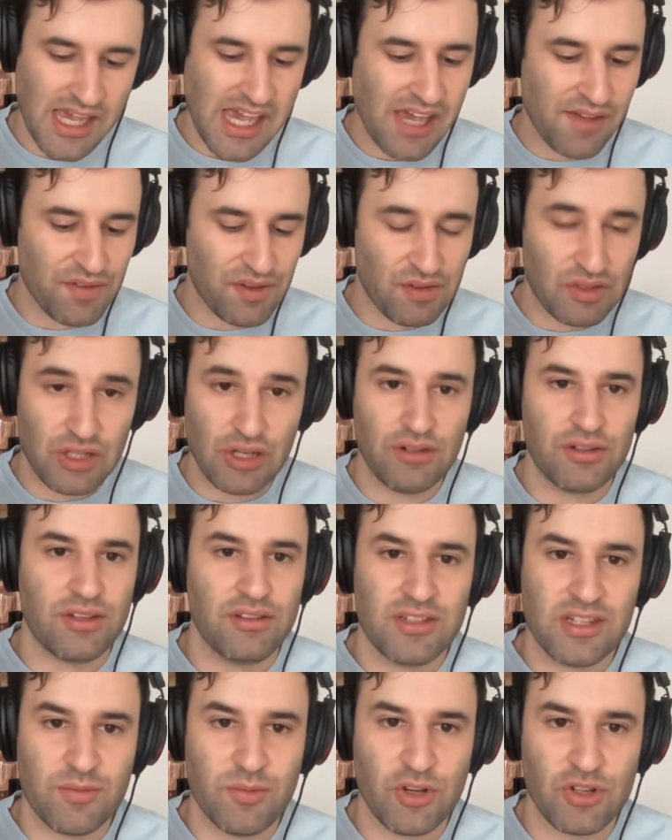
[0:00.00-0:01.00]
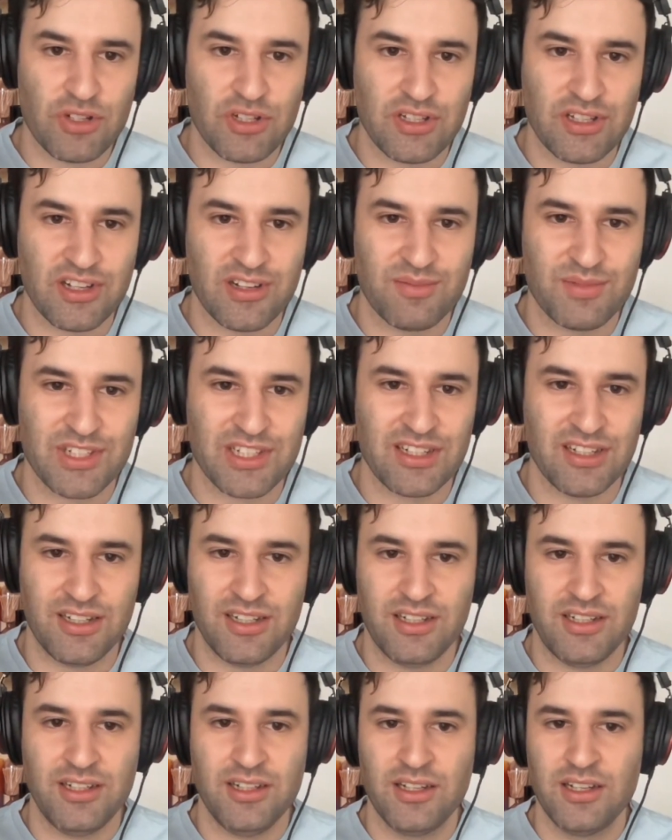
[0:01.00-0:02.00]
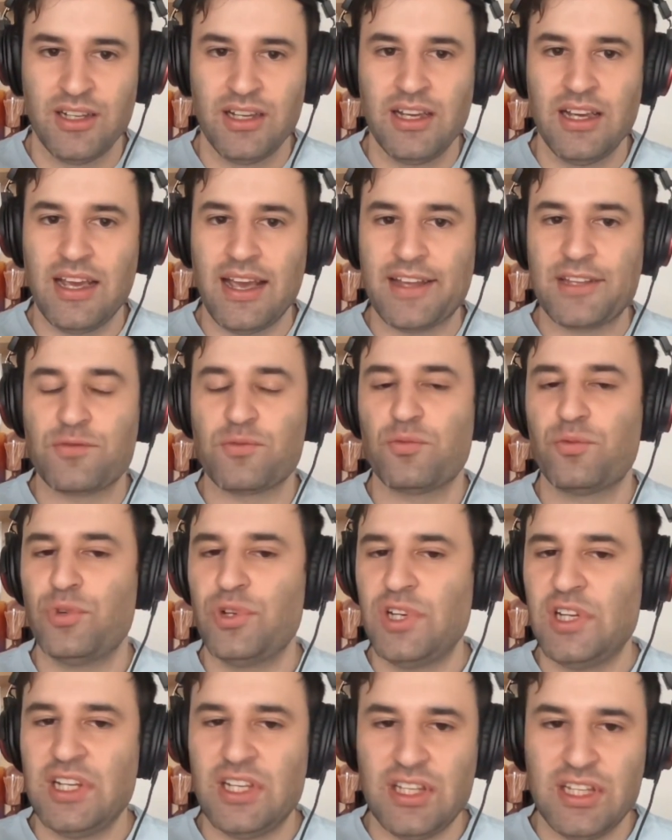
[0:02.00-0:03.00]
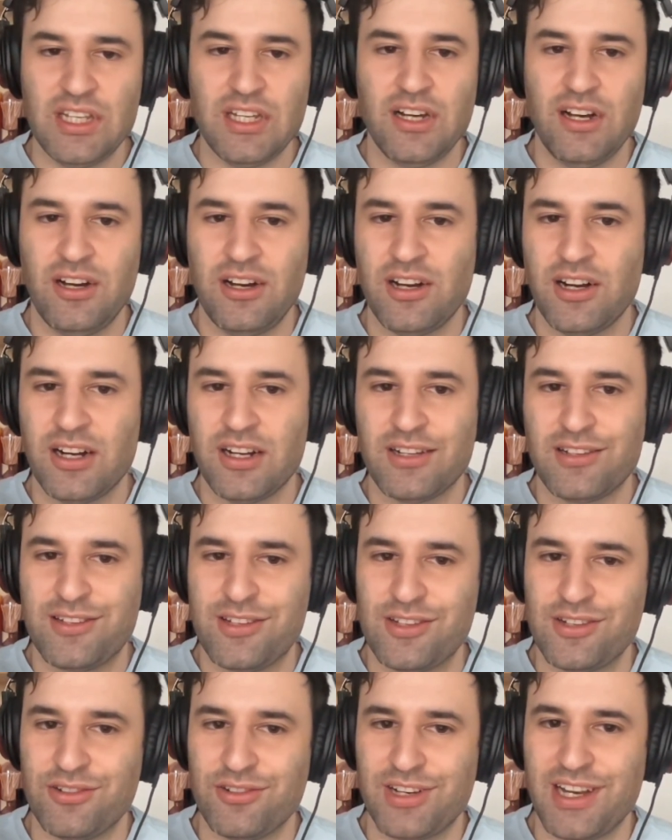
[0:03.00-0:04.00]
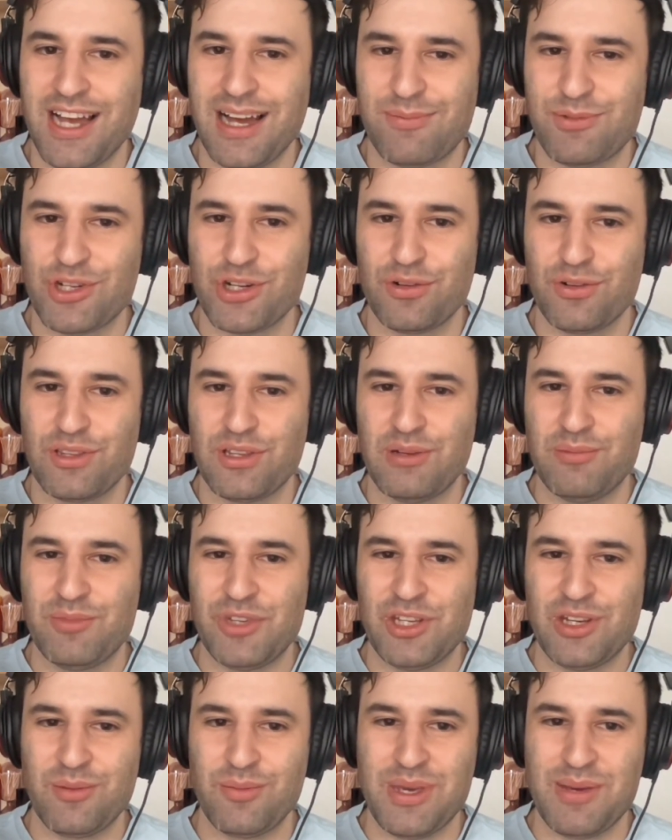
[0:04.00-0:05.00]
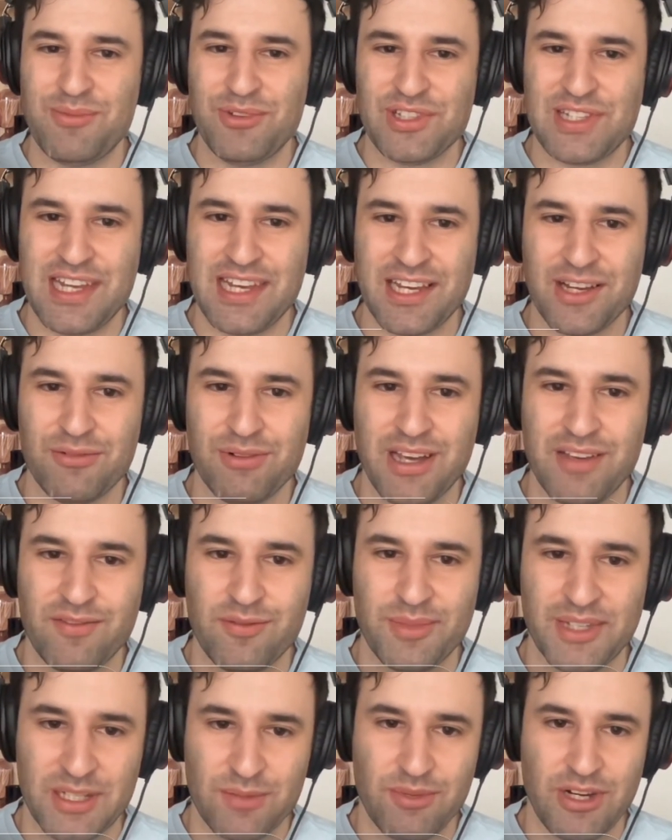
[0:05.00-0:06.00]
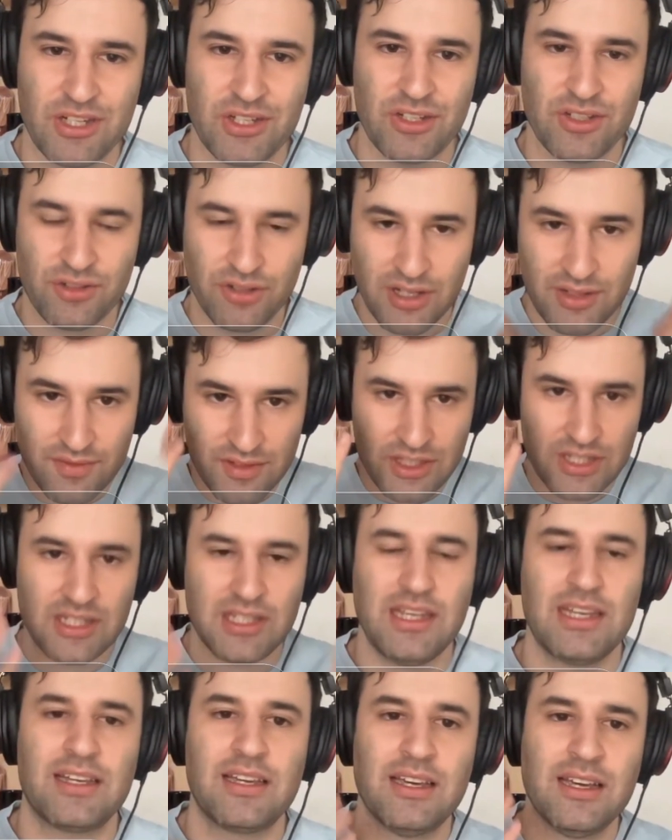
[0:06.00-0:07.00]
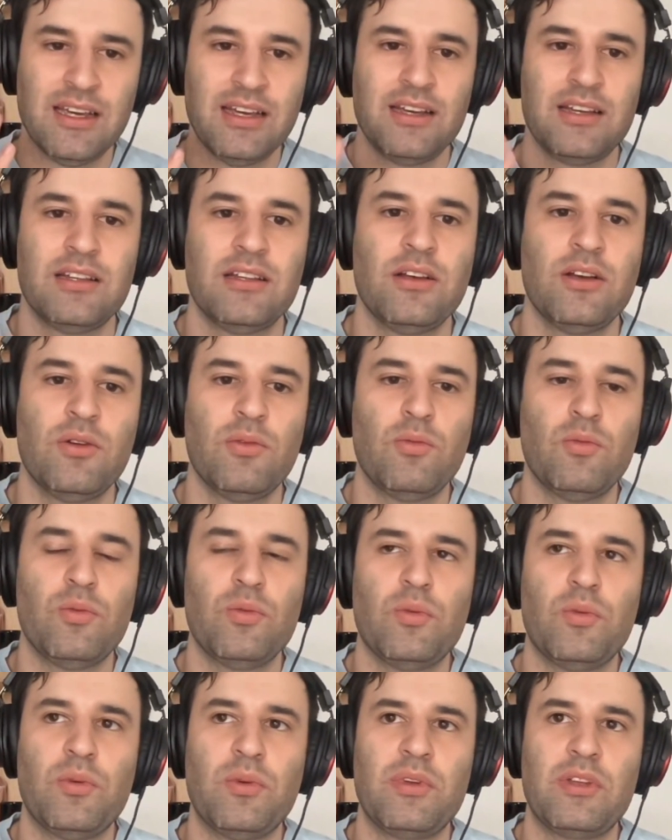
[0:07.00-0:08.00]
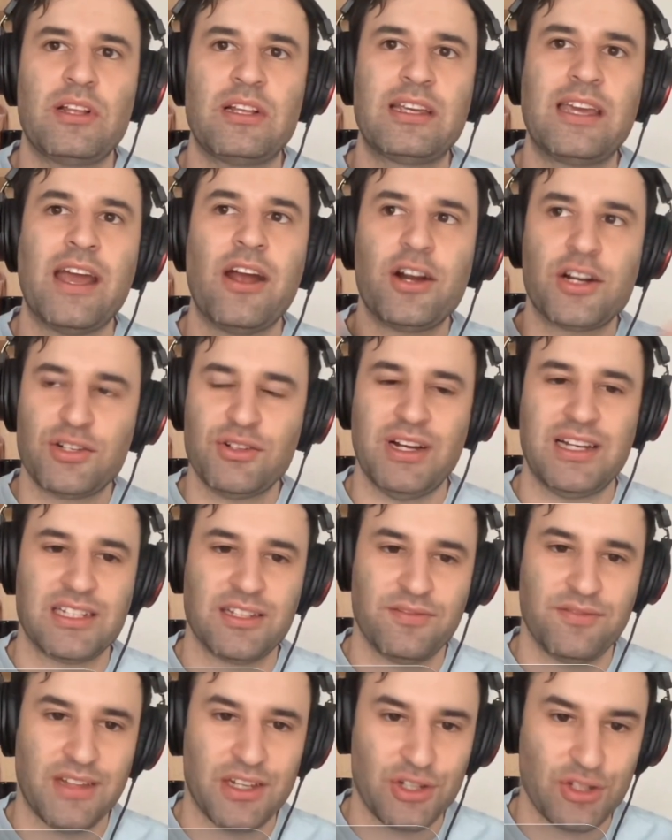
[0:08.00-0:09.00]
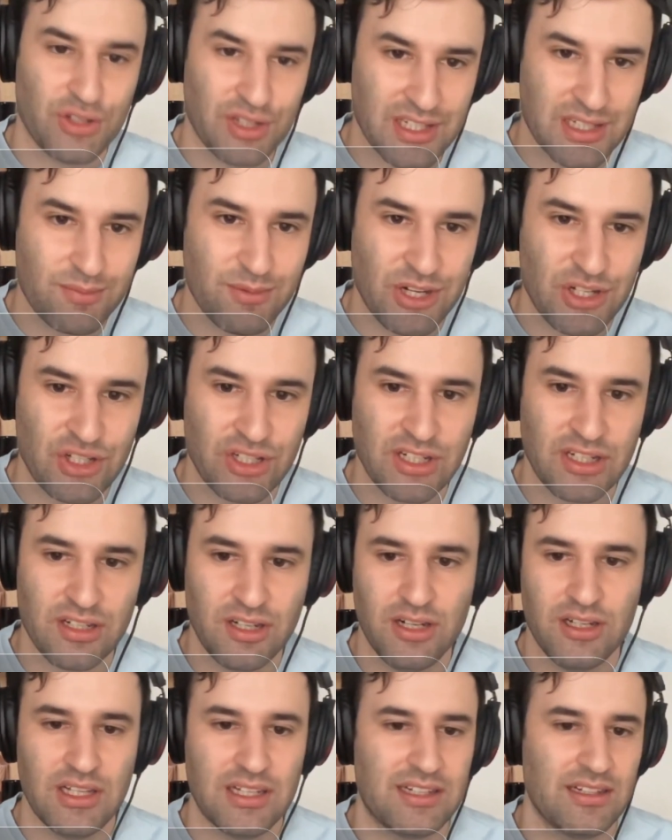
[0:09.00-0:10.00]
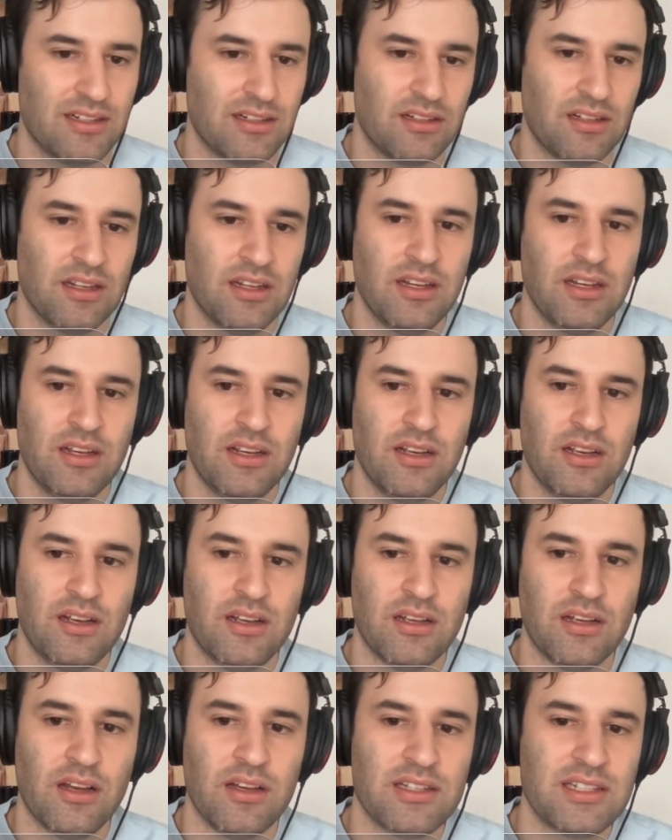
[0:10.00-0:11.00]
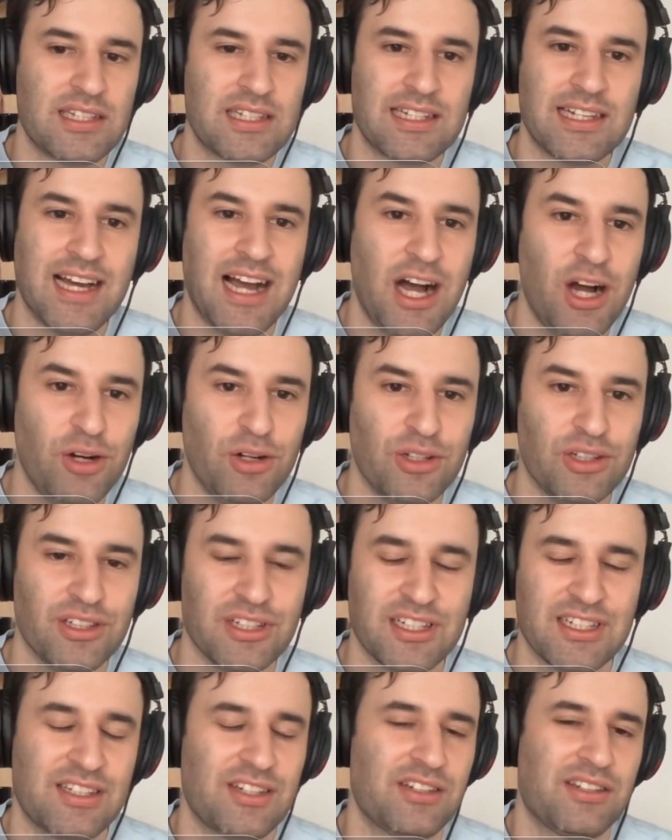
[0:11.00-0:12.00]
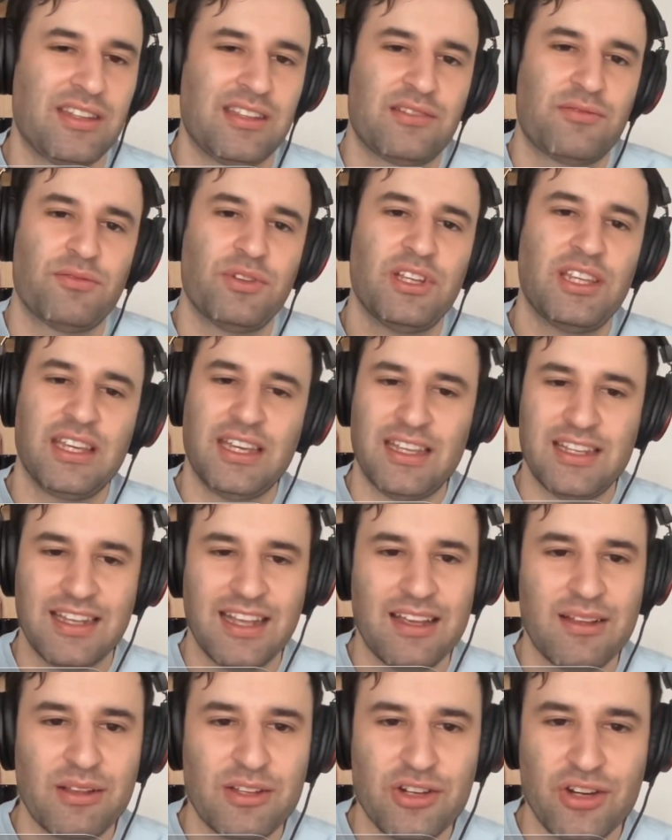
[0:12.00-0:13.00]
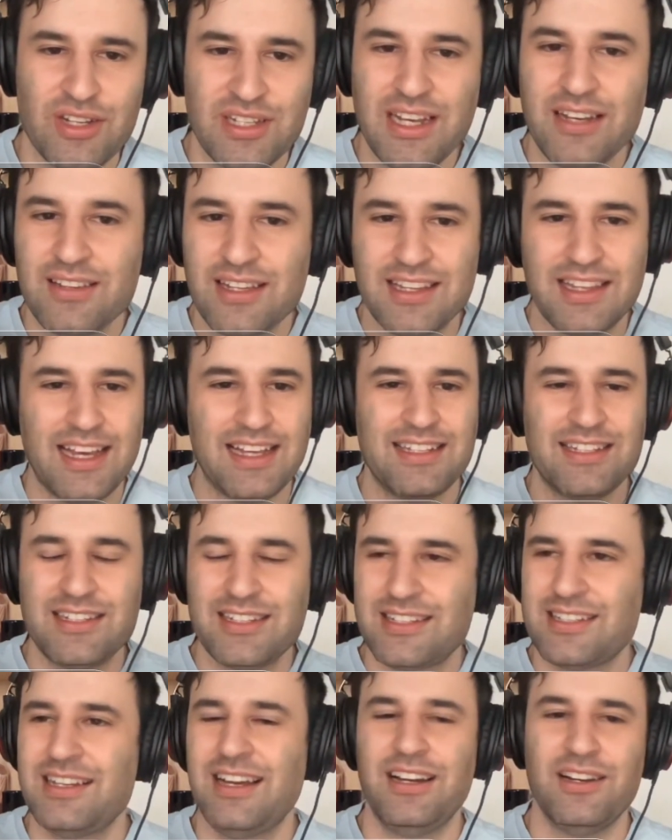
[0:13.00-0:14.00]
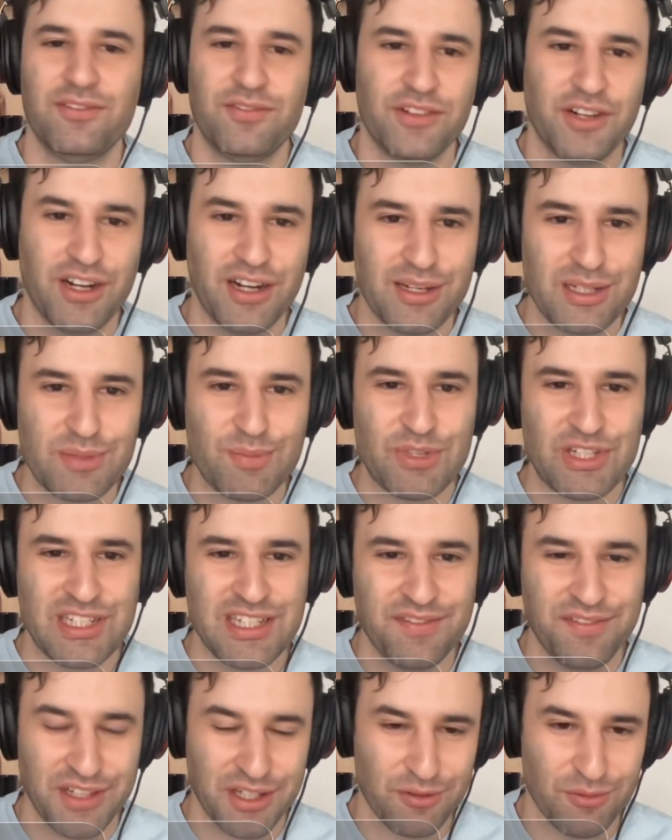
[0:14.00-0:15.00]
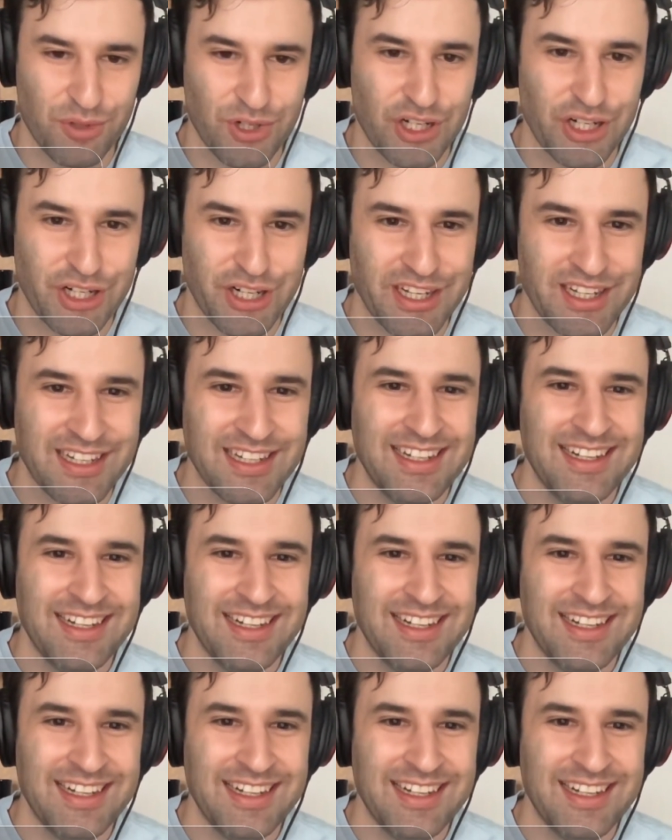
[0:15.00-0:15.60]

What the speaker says: if you don't use emotion terms at all, it's really hard to capture the meaning people take away from expressions, or even just like characterize a facial expression at all. Like a scowl is just this really, and it turns out that that's just not a very specific word.